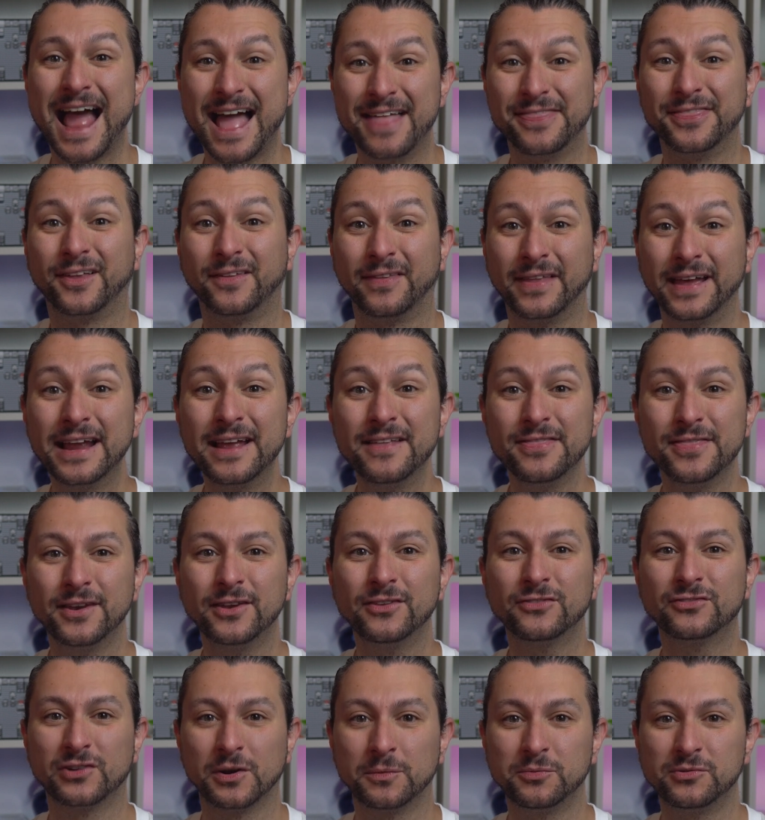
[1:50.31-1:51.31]
and the link in the
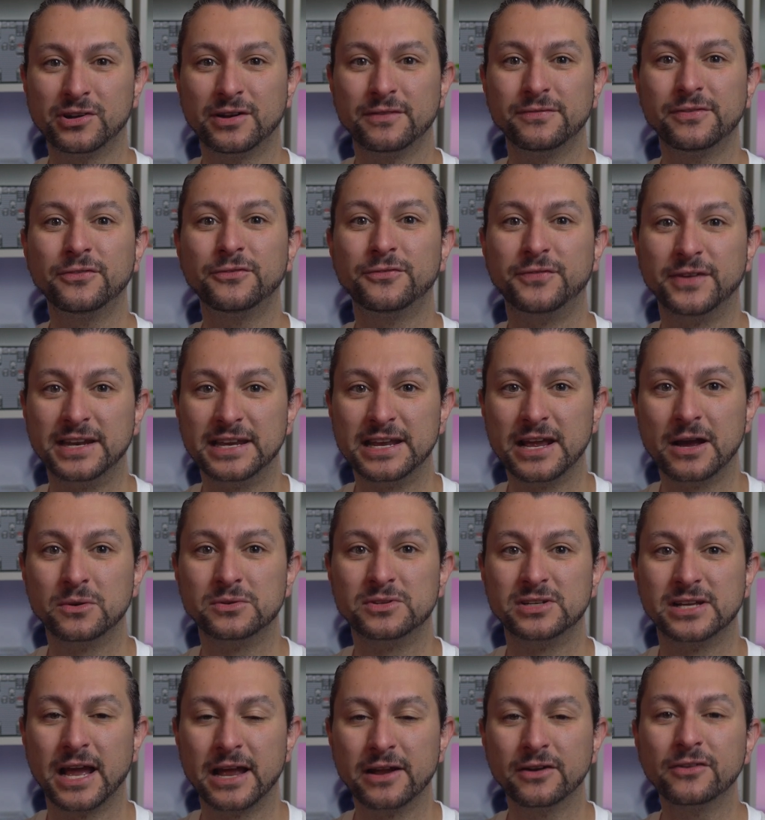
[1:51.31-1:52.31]
description of this video
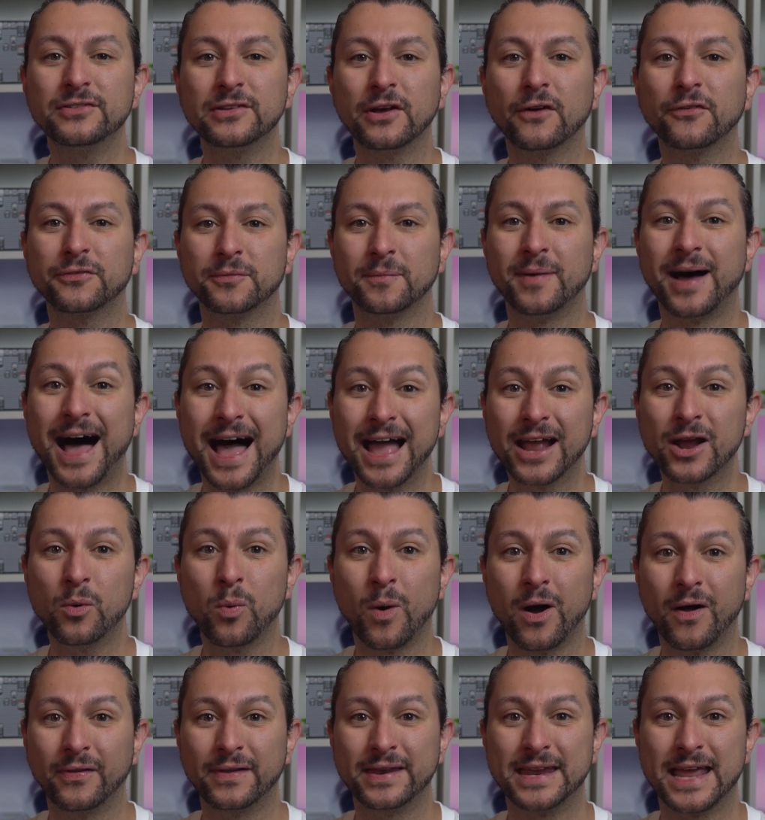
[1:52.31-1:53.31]
to get yourself some high
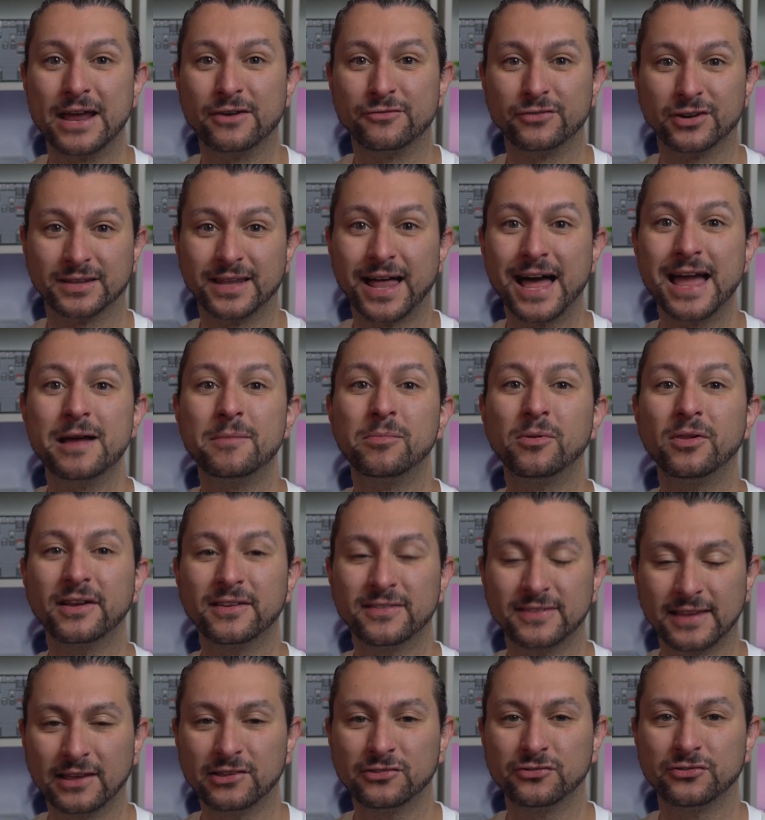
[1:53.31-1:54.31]
quality and reliable
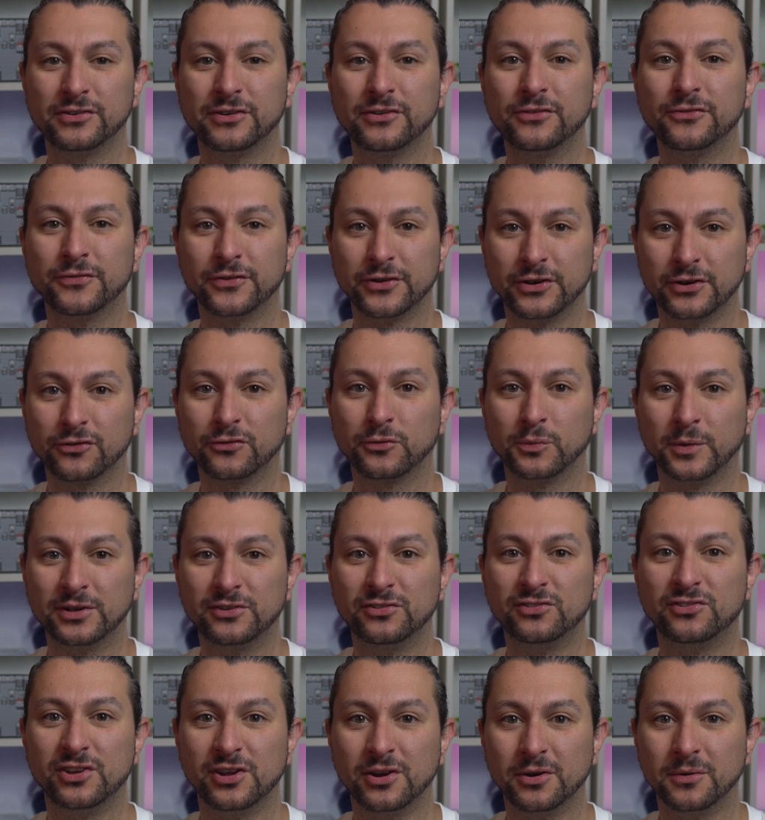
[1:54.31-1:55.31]
accessories for your
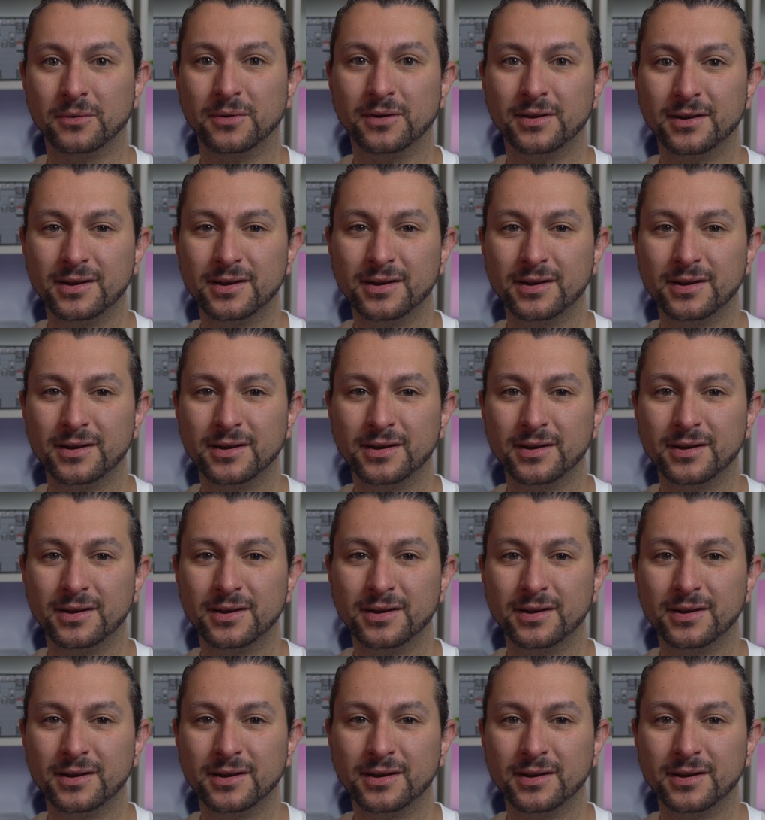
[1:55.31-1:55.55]
Switch 2.